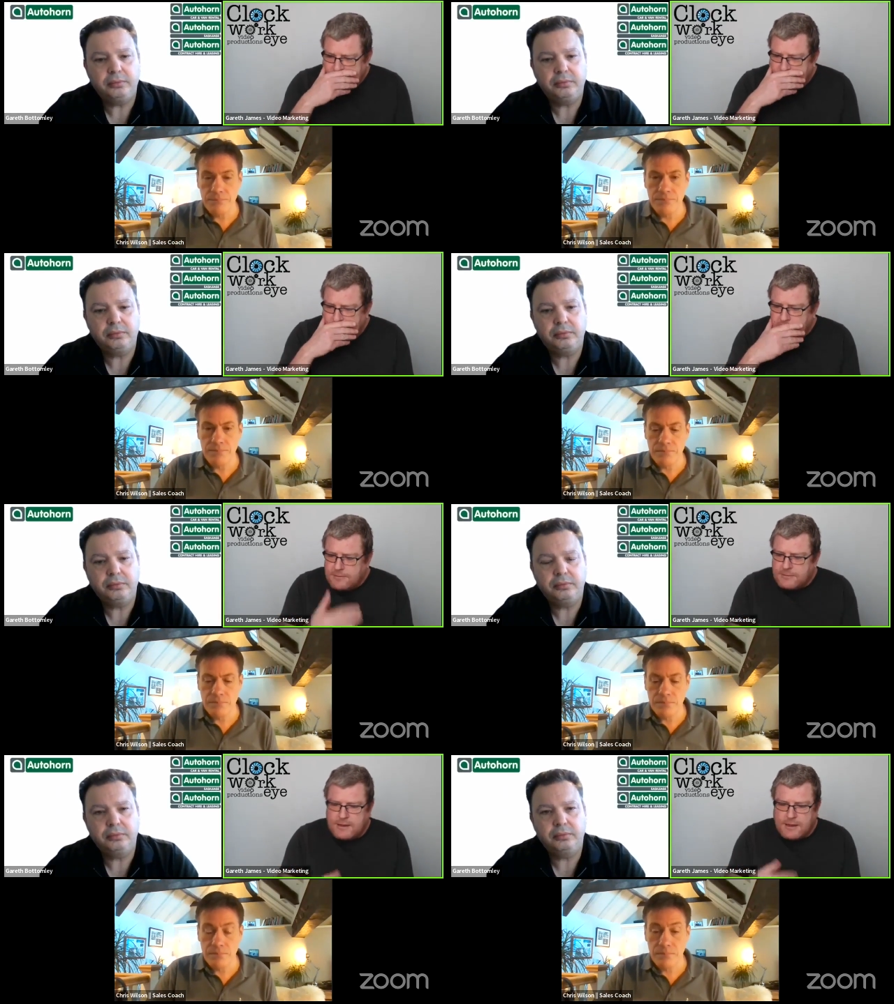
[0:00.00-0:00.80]

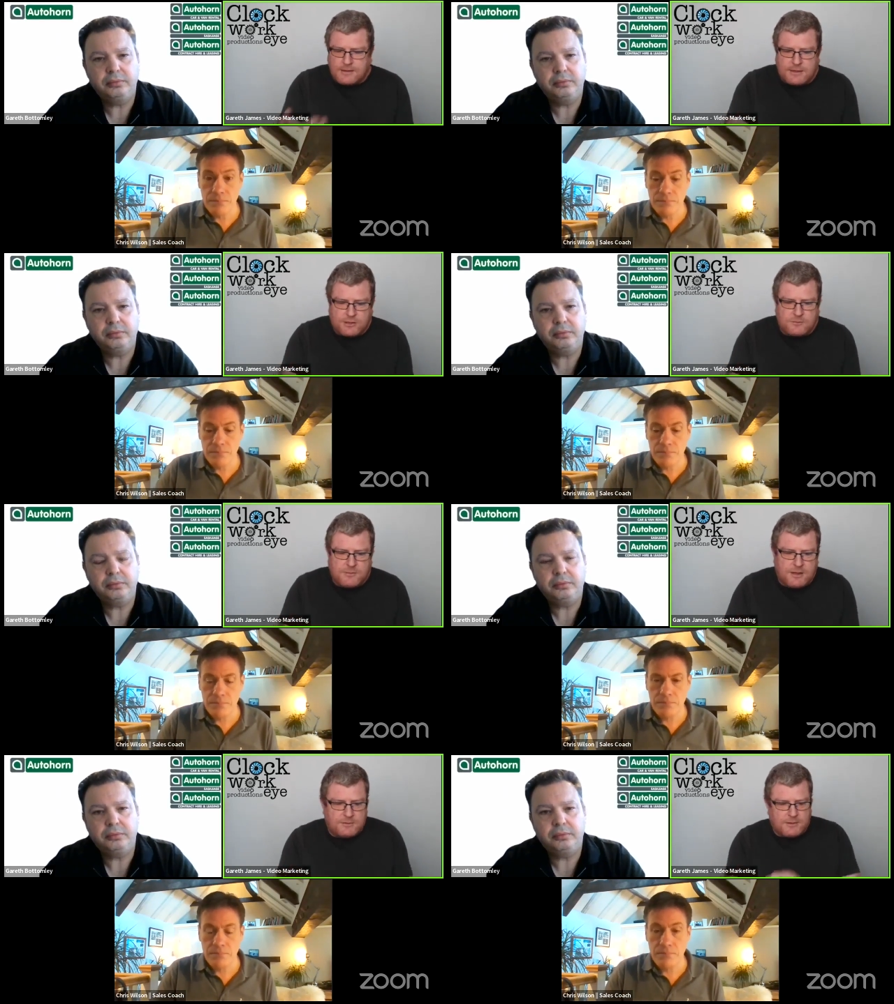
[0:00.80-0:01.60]
Speaker 1: get in touch with
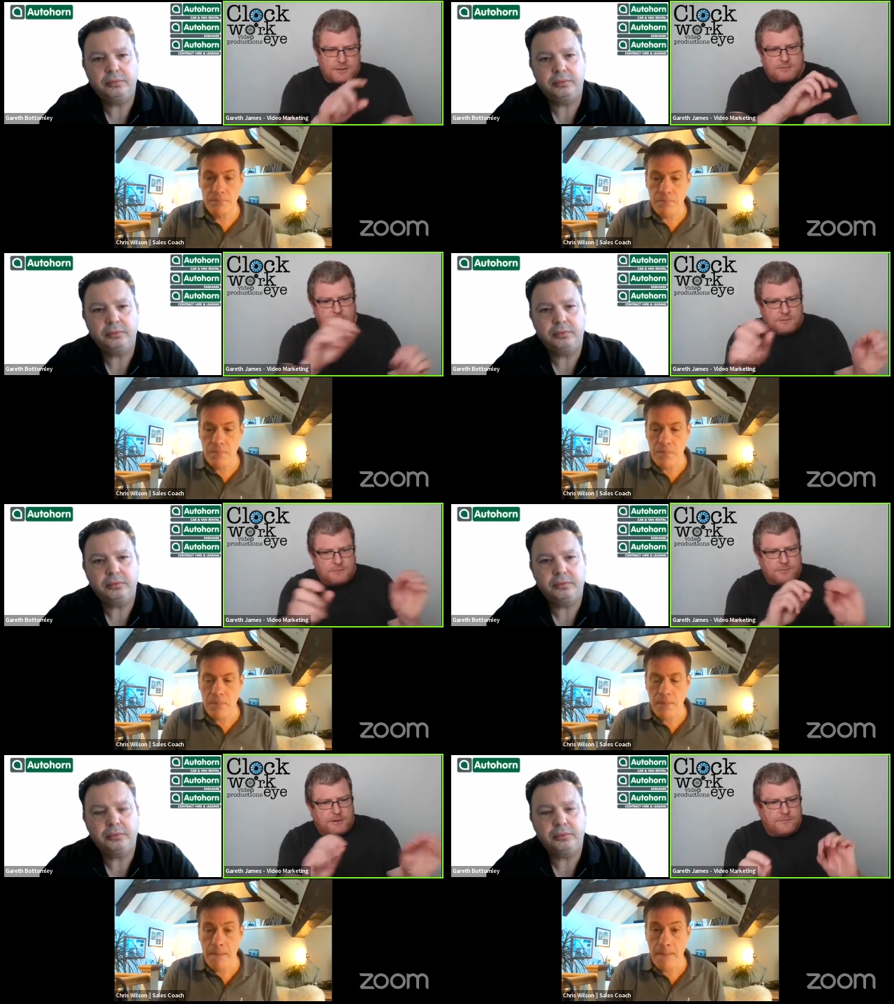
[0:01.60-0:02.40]
me with a, a
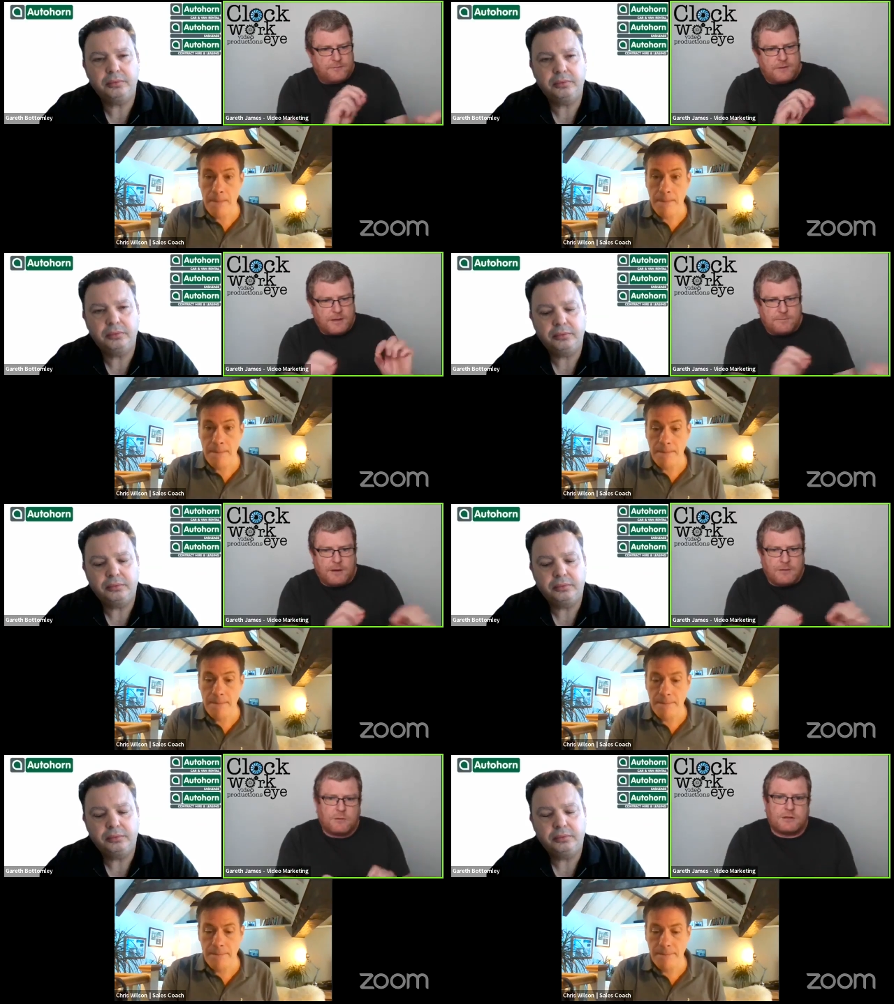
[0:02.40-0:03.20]
bit of uh,
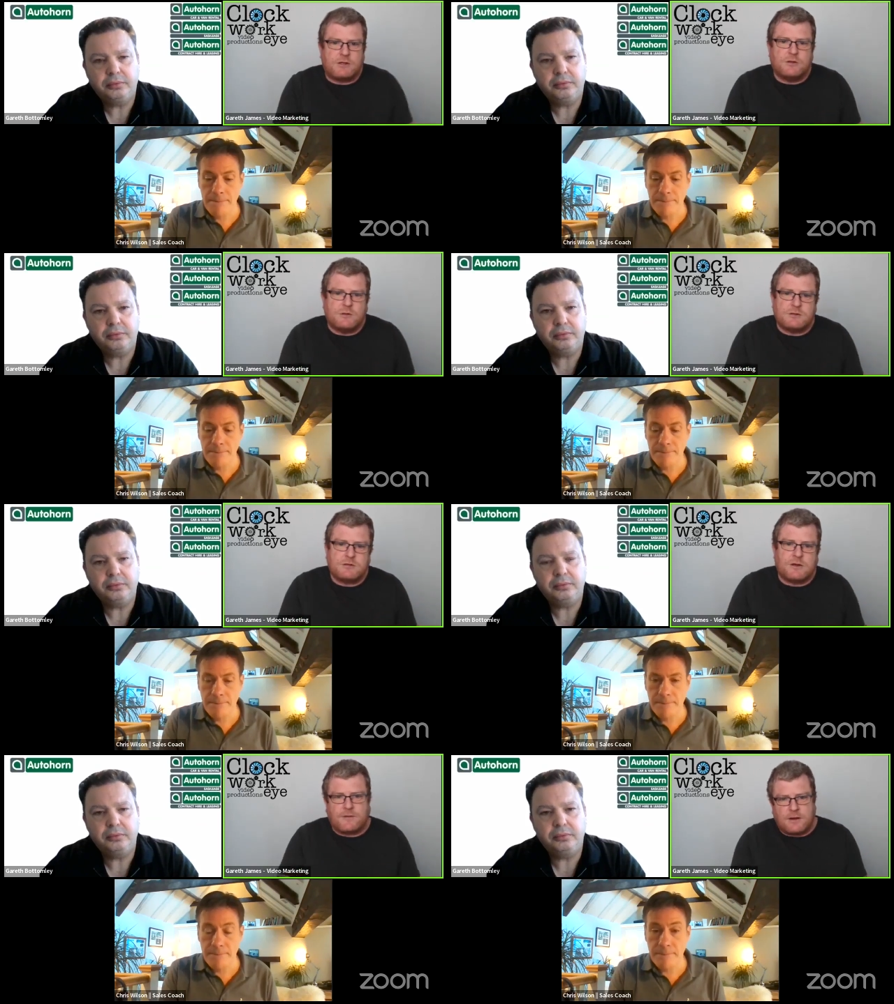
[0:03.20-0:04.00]
about what they do and
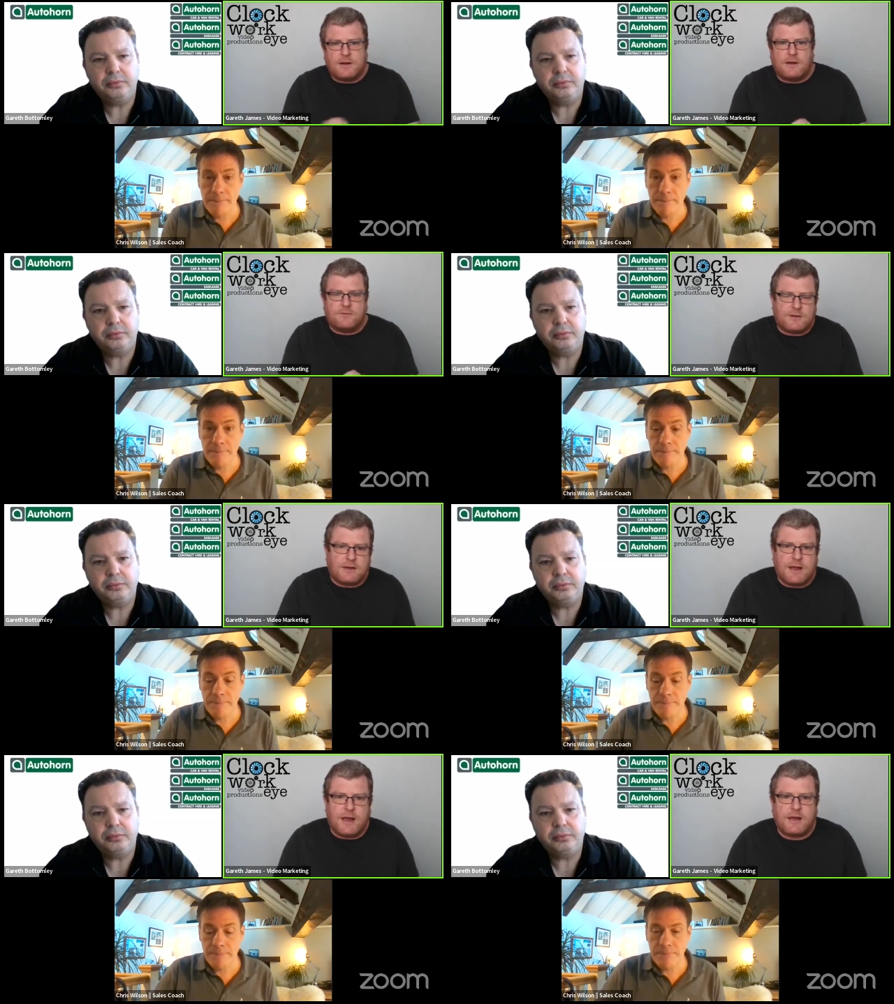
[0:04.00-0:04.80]
stuff, and I'd love to
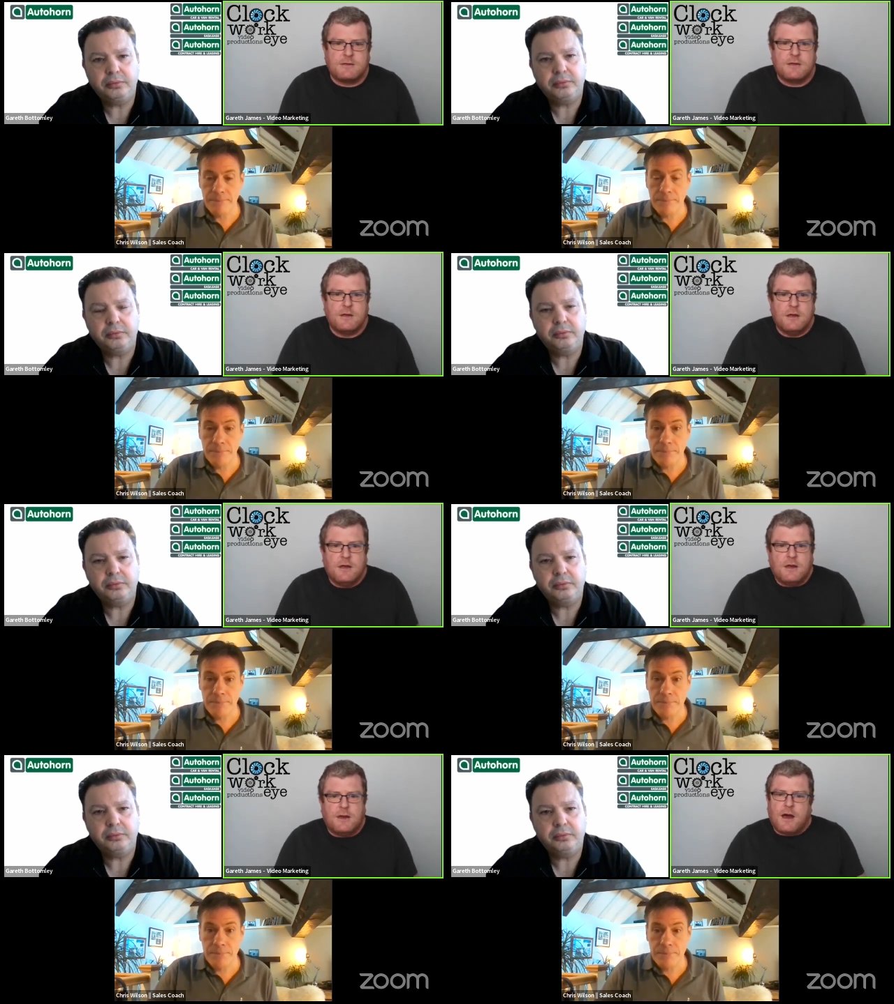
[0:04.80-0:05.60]
connect
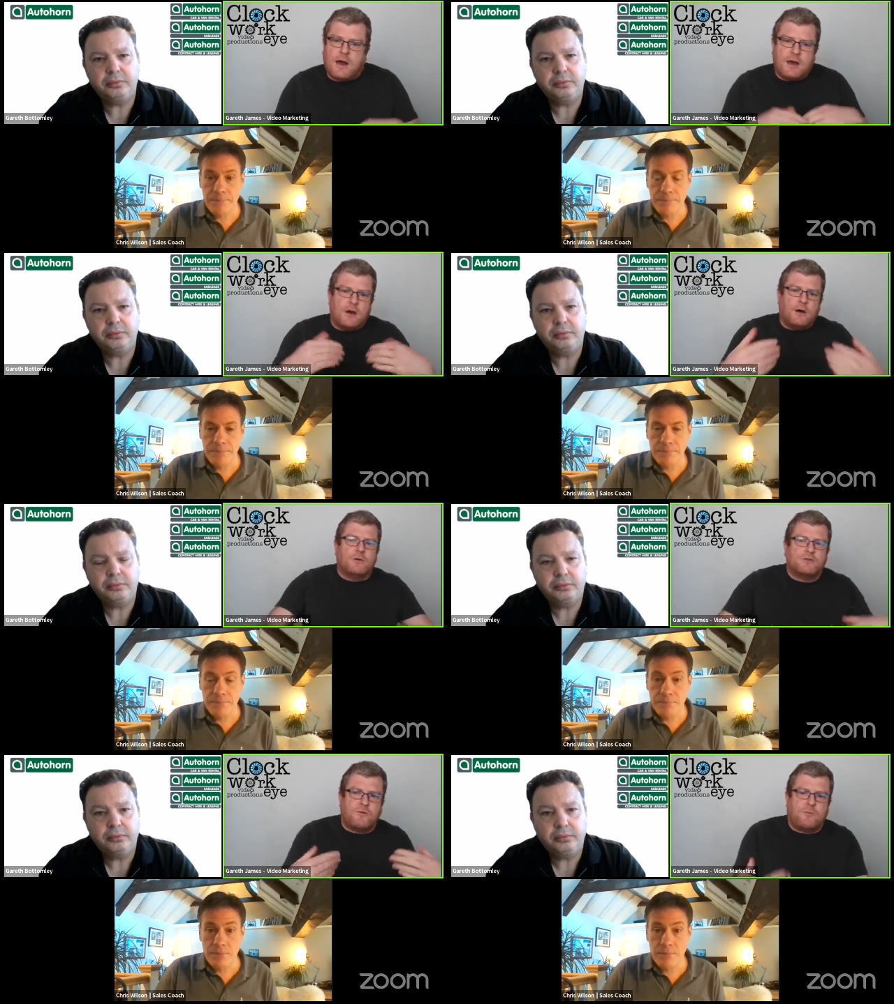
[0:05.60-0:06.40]
now, I
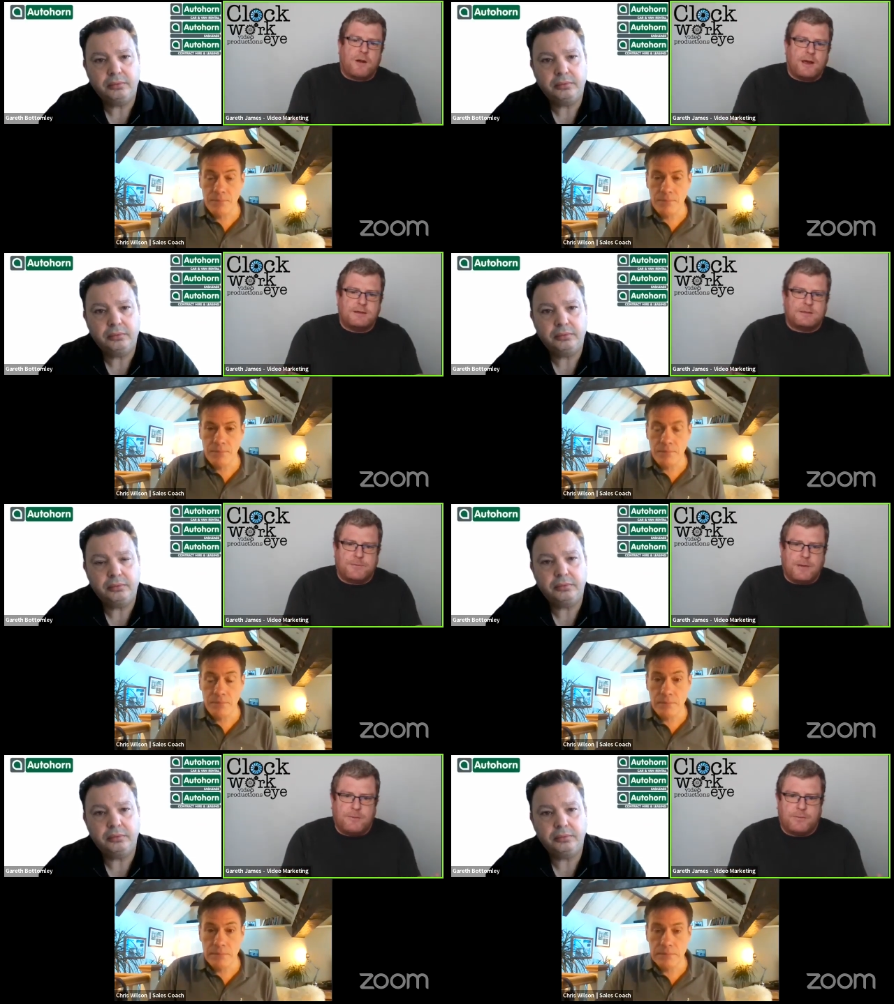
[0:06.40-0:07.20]
always reply to
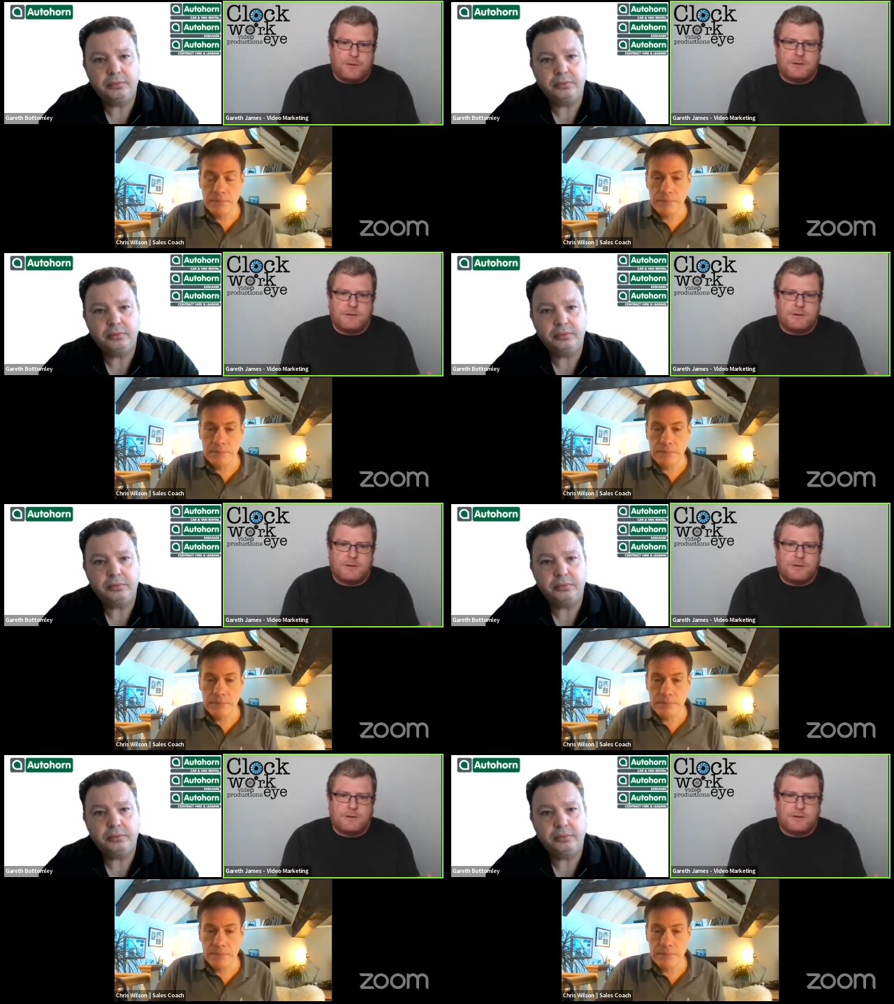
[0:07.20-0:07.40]
people.